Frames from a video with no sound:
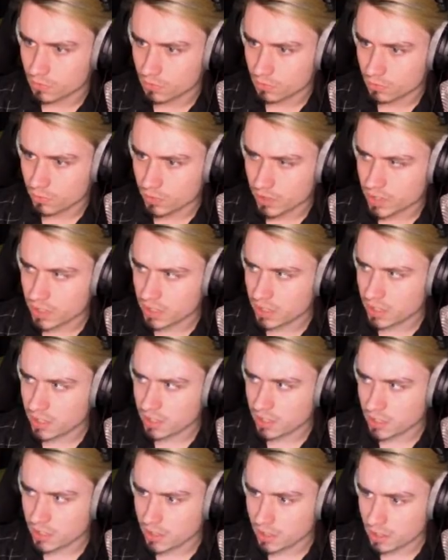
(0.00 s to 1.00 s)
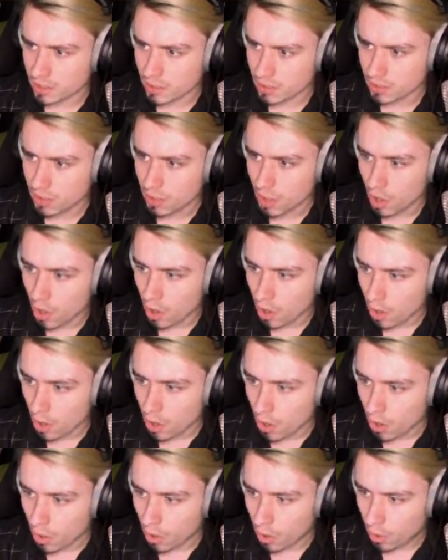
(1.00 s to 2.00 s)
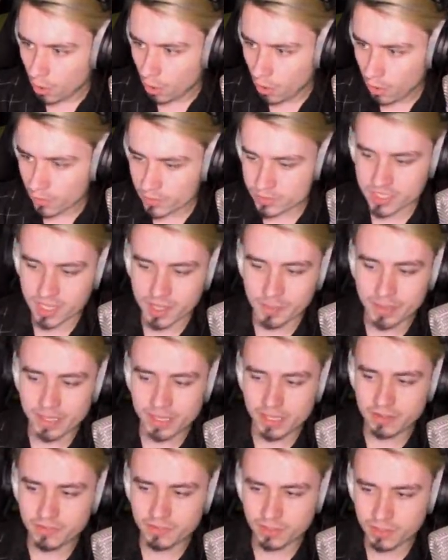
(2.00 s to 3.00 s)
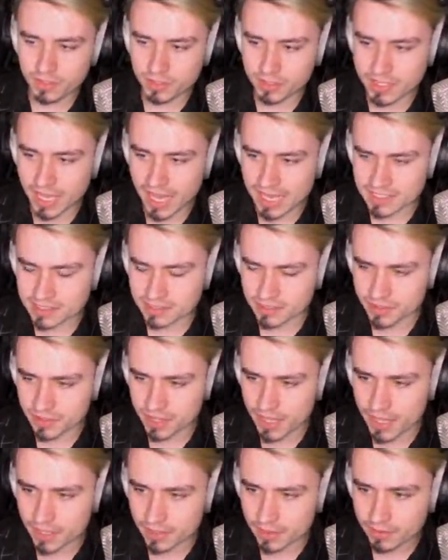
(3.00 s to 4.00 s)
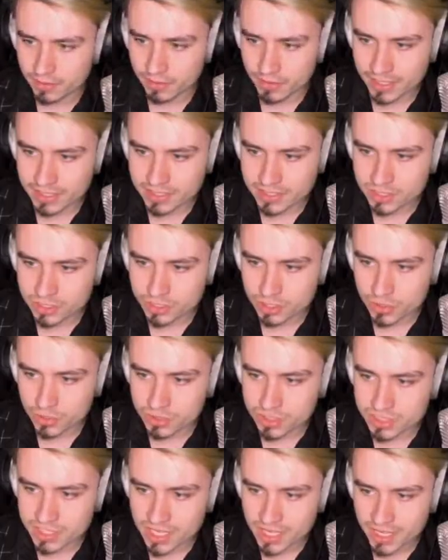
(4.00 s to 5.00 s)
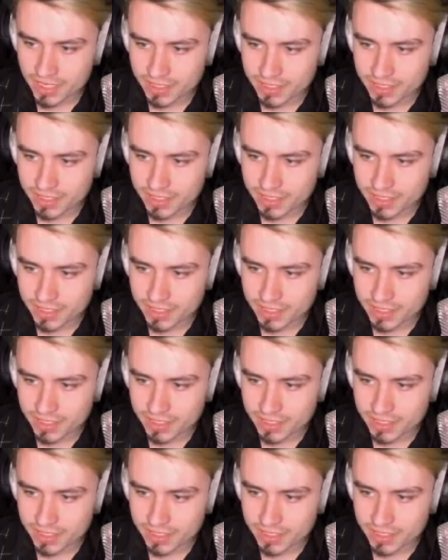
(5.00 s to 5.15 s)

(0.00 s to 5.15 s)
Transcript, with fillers: Whee! Oh, there's like a medieval castle thing. That's so sick.